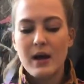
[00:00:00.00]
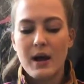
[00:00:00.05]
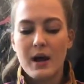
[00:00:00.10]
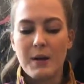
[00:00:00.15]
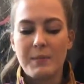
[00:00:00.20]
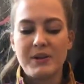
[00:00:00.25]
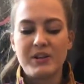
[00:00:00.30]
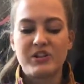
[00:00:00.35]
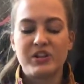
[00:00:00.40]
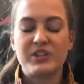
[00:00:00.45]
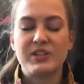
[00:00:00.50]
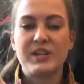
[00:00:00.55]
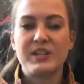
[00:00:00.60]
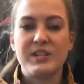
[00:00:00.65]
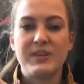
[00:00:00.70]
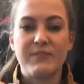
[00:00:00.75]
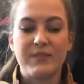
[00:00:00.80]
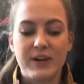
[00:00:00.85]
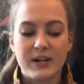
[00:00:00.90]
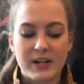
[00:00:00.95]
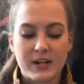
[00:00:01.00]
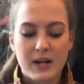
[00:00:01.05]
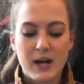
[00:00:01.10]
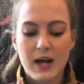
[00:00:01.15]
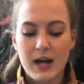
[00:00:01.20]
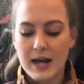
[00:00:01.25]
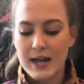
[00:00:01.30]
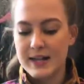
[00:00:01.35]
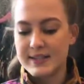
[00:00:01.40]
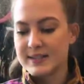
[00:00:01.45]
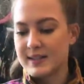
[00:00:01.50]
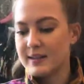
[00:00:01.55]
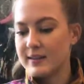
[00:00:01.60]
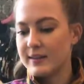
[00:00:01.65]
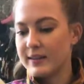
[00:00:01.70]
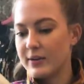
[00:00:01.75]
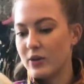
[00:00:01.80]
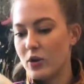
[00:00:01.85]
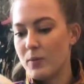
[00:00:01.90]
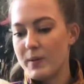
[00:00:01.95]
Um, it's just a different cut. It's a
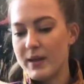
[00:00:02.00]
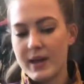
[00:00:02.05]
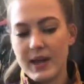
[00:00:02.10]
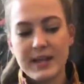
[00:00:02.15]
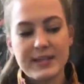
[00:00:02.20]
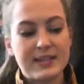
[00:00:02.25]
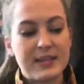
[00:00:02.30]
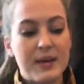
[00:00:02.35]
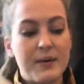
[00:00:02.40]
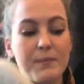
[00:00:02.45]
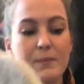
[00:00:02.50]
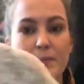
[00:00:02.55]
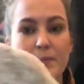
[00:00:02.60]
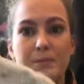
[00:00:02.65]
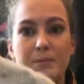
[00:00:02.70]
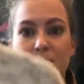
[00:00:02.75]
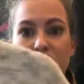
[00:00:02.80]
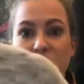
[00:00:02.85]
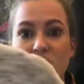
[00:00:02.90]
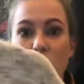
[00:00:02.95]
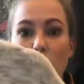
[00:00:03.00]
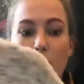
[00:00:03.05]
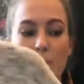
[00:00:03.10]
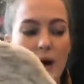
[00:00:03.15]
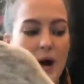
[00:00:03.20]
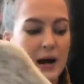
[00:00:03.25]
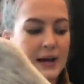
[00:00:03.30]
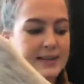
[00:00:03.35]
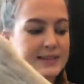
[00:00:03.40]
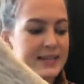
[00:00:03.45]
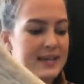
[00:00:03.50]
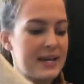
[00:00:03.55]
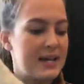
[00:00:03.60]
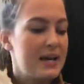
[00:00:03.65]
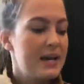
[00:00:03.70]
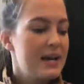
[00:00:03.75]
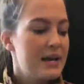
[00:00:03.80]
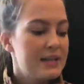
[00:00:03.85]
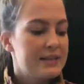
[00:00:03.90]
little bit, it's still boxy.